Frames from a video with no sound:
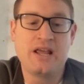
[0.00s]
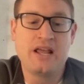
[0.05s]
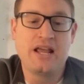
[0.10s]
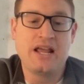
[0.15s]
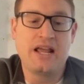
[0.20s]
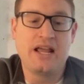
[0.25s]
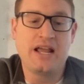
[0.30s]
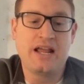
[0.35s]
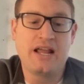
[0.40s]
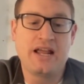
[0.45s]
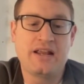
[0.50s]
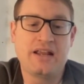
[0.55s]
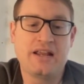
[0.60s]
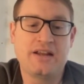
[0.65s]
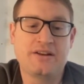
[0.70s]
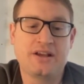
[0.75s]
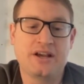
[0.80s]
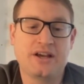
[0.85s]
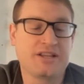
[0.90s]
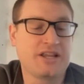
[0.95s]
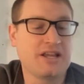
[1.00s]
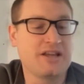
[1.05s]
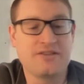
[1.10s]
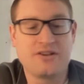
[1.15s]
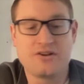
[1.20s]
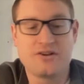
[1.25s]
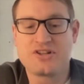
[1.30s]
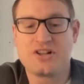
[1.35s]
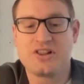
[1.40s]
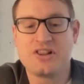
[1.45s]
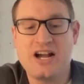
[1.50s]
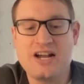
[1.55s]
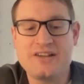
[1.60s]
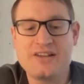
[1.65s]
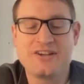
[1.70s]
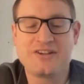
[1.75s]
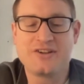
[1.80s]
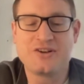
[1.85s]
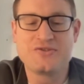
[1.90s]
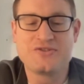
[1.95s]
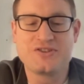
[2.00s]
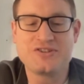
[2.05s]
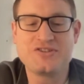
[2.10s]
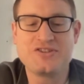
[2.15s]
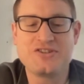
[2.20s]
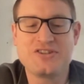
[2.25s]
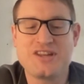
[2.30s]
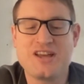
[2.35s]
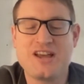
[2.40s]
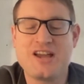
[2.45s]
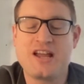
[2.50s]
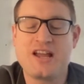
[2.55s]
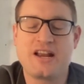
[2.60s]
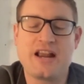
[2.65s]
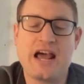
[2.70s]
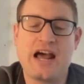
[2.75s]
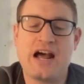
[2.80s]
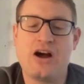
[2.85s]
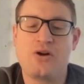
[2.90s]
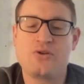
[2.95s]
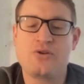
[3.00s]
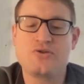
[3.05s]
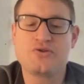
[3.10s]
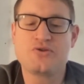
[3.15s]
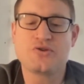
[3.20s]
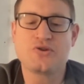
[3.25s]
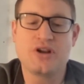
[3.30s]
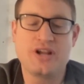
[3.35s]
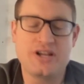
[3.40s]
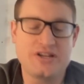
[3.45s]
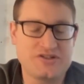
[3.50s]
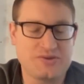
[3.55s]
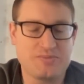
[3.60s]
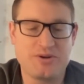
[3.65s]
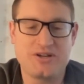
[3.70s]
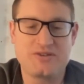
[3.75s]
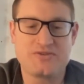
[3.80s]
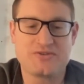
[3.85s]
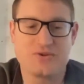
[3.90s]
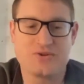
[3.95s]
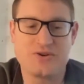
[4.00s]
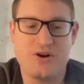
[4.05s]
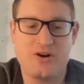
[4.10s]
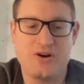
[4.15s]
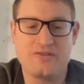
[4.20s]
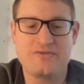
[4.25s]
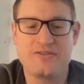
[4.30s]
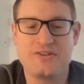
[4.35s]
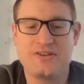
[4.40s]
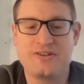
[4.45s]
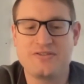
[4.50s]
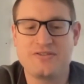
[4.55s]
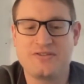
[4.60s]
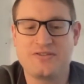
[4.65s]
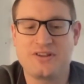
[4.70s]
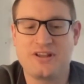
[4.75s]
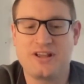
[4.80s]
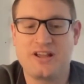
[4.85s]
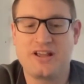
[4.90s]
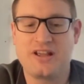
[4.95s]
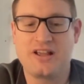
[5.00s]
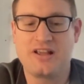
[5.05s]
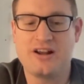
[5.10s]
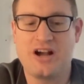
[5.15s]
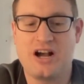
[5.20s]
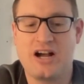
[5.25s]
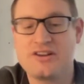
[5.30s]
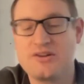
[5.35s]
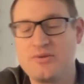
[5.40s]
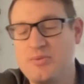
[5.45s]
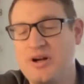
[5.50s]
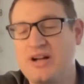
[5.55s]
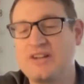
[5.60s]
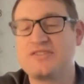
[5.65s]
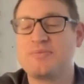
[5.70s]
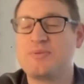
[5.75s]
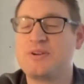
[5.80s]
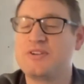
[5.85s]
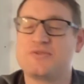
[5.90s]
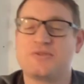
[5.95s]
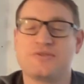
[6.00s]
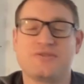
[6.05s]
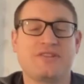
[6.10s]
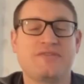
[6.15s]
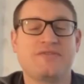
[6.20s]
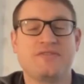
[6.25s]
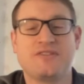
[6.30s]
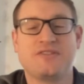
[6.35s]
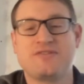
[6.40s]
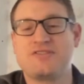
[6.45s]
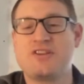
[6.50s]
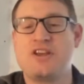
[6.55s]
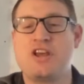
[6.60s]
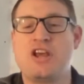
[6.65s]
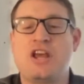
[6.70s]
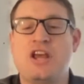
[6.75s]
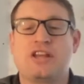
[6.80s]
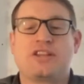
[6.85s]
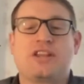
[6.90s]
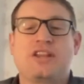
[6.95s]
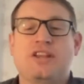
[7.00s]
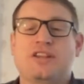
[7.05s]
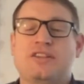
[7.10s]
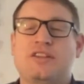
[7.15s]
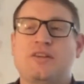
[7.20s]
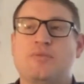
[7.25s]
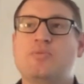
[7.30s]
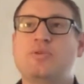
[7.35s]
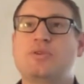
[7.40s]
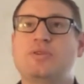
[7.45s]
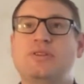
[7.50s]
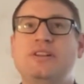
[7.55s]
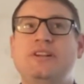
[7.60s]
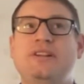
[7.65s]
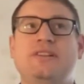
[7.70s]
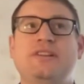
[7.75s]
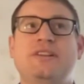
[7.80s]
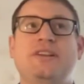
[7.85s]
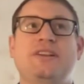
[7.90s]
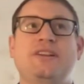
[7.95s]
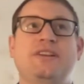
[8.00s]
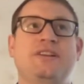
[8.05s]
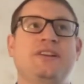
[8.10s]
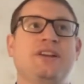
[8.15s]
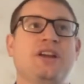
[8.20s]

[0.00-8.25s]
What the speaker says: And again, there's a lot that goes into that, and how you create space on offense and occupy space on defense can completely